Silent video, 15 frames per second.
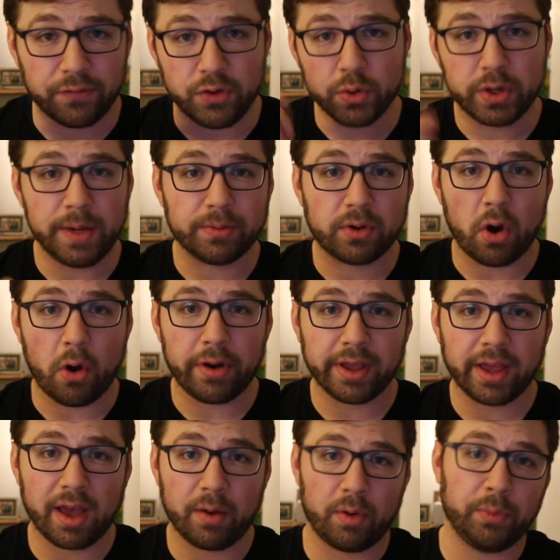if you keep
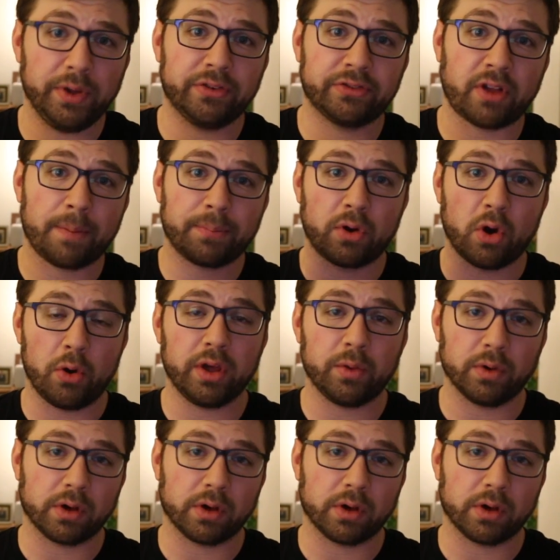coding, and when we stop coding,